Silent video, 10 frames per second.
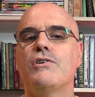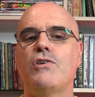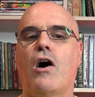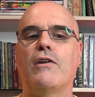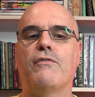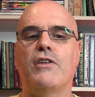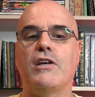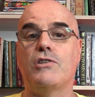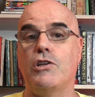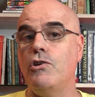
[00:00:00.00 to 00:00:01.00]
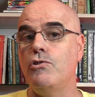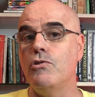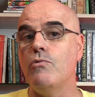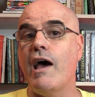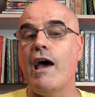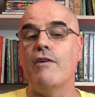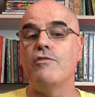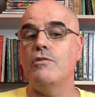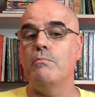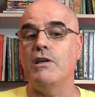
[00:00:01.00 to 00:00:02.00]
side of things that you do have.
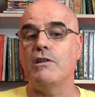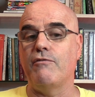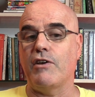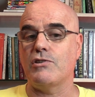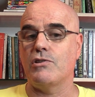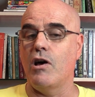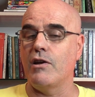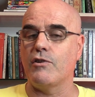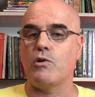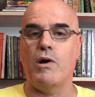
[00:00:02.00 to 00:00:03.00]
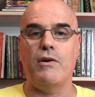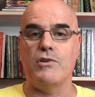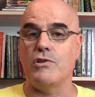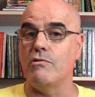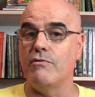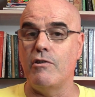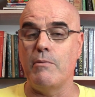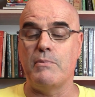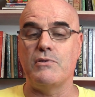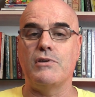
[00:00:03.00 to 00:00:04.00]
You, being the fixed sign of Aquarius, you're a
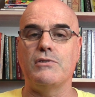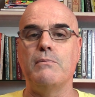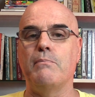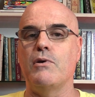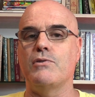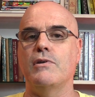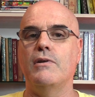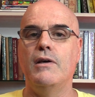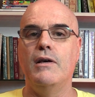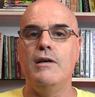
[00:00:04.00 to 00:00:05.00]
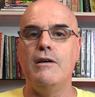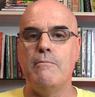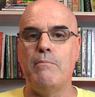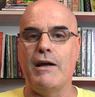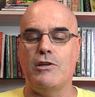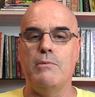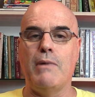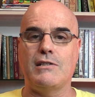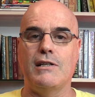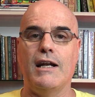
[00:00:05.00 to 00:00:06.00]
very persistent person. But you
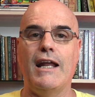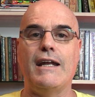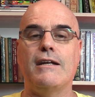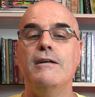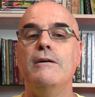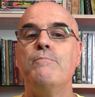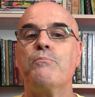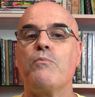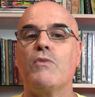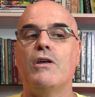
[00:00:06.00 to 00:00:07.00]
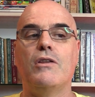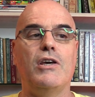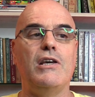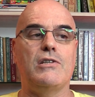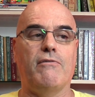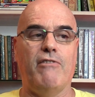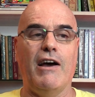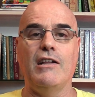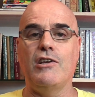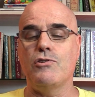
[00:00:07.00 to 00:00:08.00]
mustn't let these
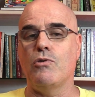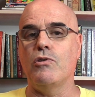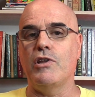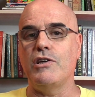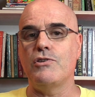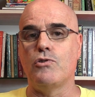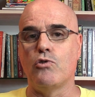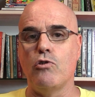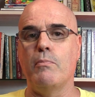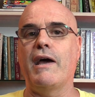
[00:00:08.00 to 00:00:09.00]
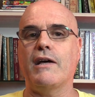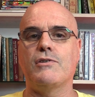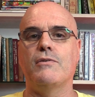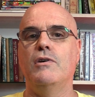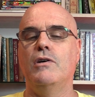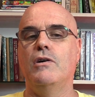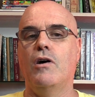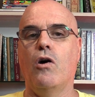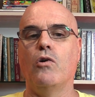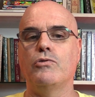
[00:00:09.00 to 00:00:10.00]
failures or these drawbacks
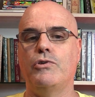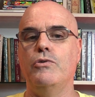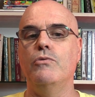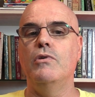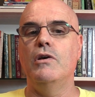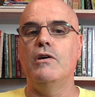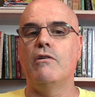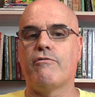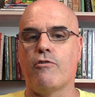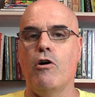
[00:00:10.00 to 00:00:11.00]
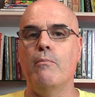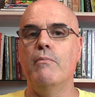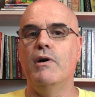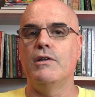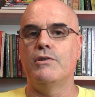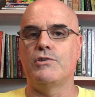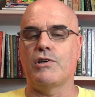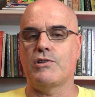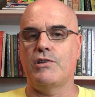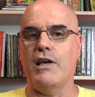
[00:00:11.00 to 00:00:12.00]
hold you from the
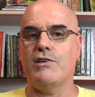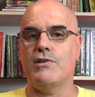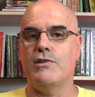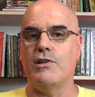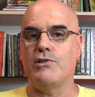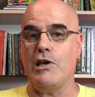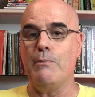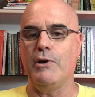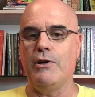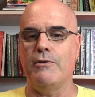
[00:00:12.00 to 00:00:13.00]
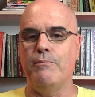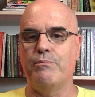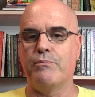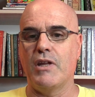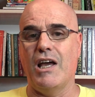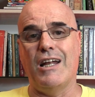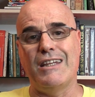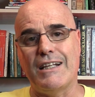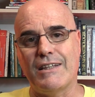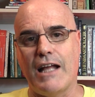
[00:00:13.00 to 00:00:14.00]
success that's imminent. And I
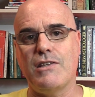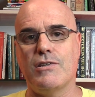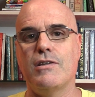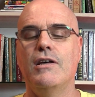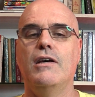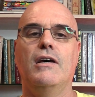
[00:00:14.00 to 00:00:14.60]
think that's